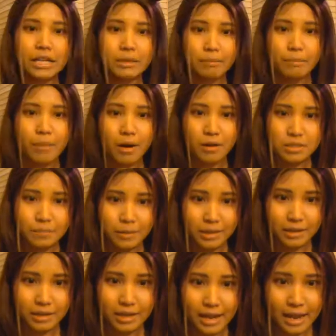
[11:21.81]
The bald
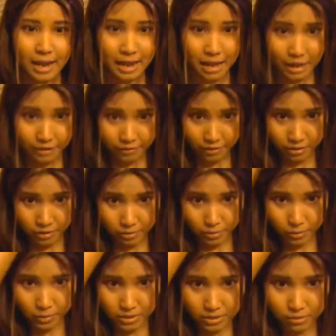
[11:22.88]
spot that I have
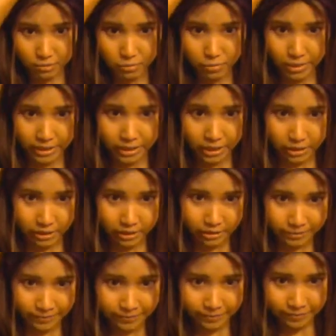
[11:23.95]
was right here
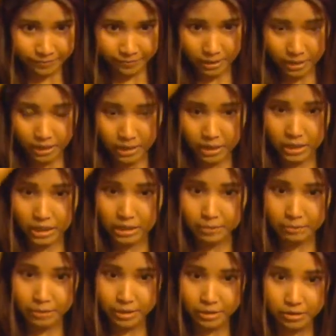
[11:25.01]
in the
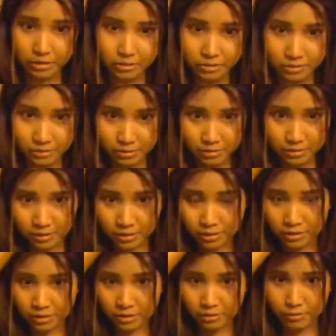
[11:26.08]
middle,
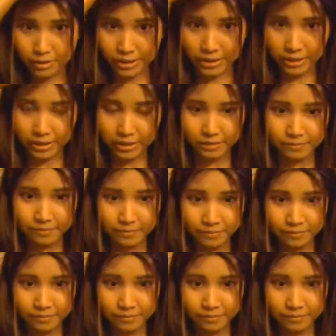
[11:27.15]
right here.